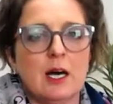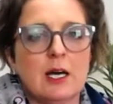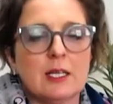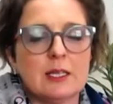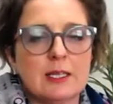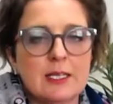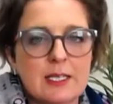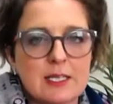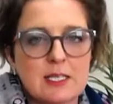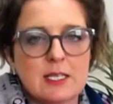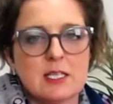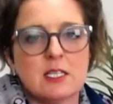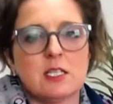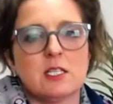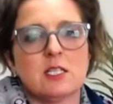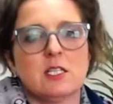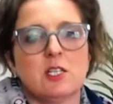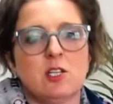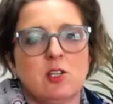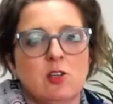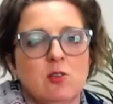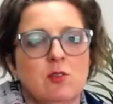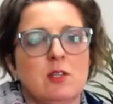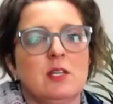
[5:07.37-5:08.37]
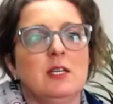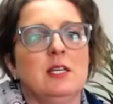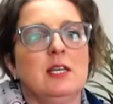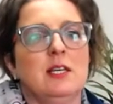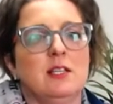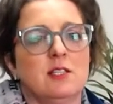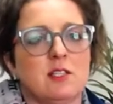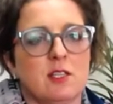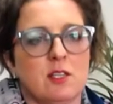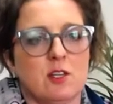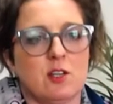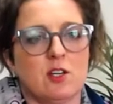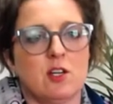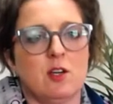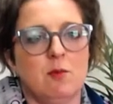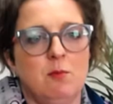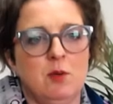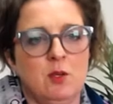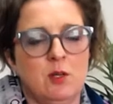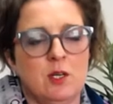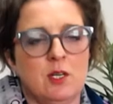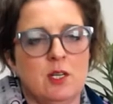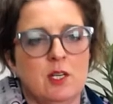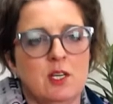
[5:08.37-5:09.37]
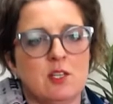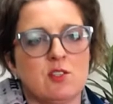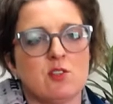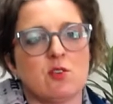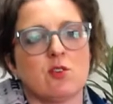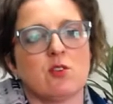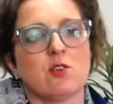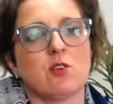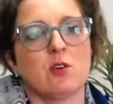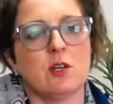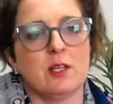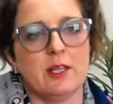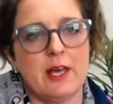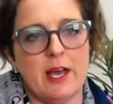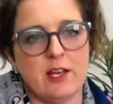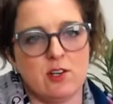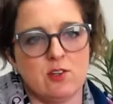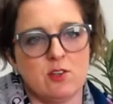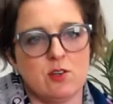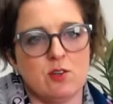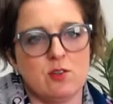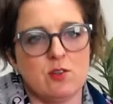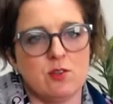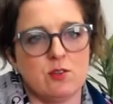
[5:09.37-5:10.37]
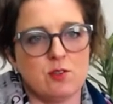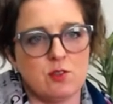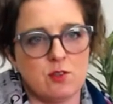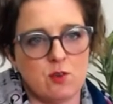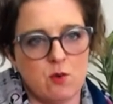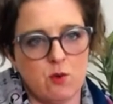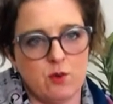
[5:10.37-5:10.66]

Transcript: listen to the needs of their communities or their electors